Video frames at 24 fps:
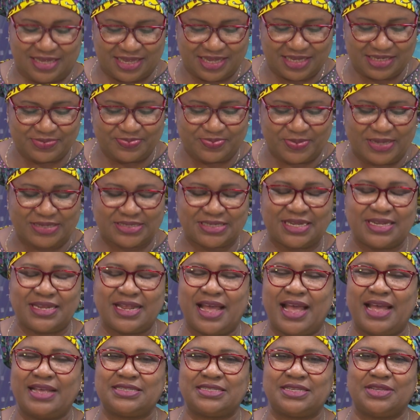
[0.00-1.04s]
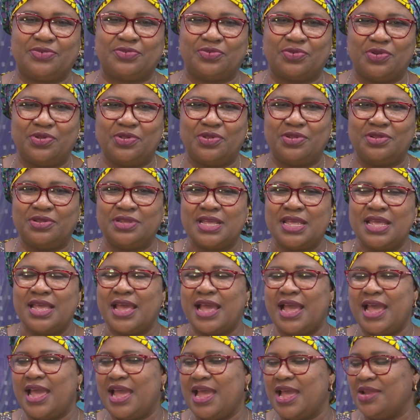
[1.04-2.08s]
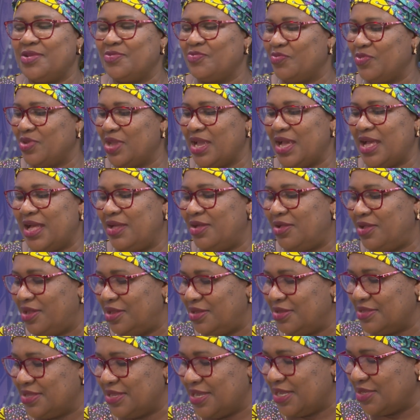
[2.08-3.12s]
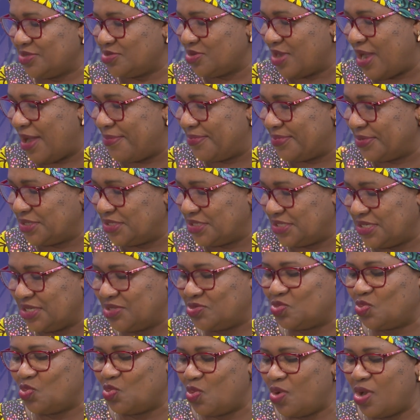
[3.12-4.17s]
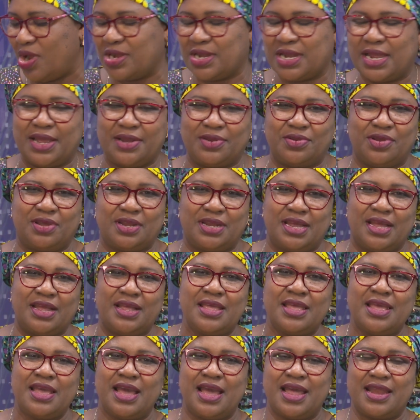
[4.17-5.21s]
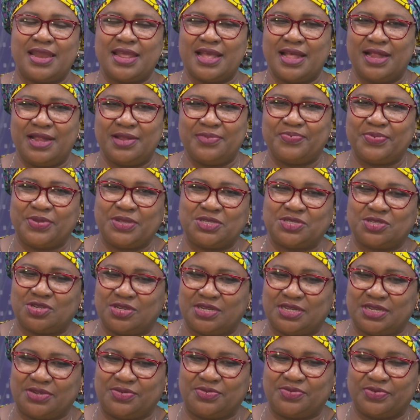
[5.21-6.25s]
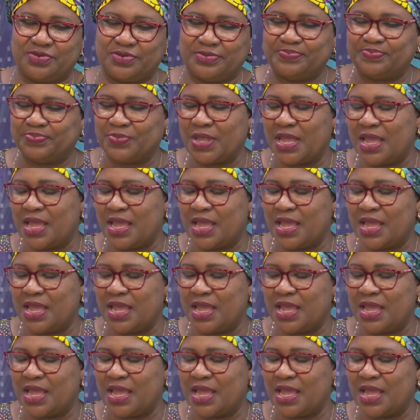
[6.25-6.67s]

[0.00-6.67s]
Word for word: Each person has a role and we are all there to appreciate one another and help each other grow.